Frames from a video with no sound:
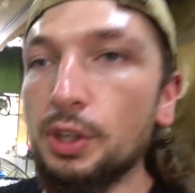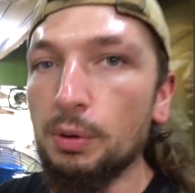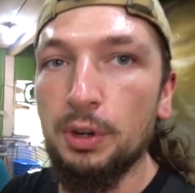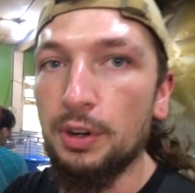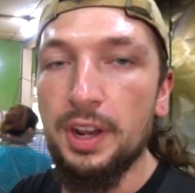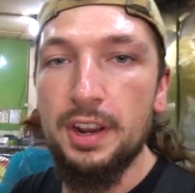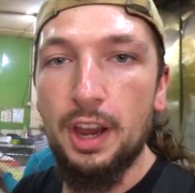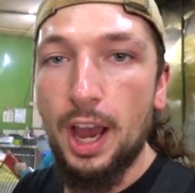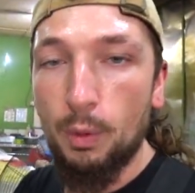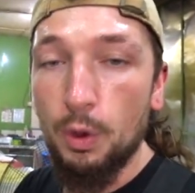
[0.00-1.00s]
don't want to annoy it.
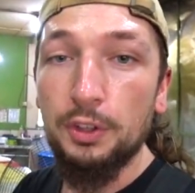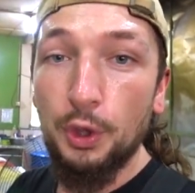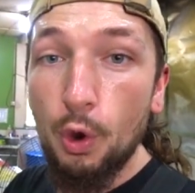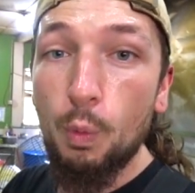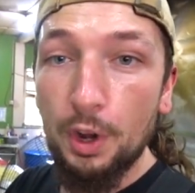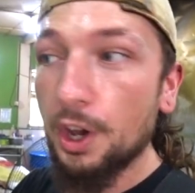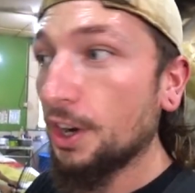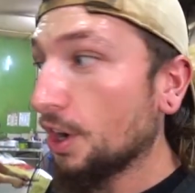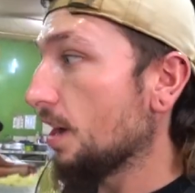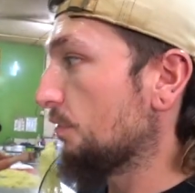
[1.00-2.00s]
What don't want to
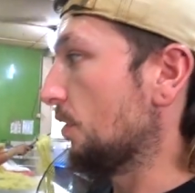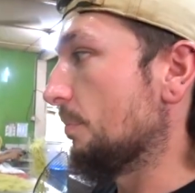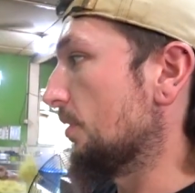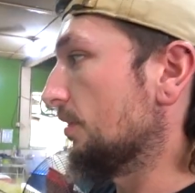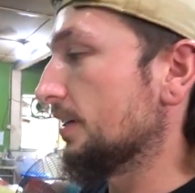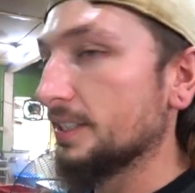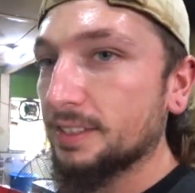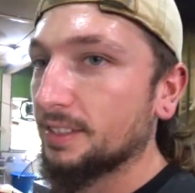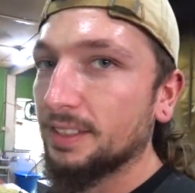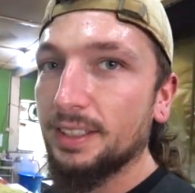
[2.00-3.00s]
annoy everyone, but
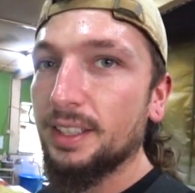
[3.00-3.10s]
it's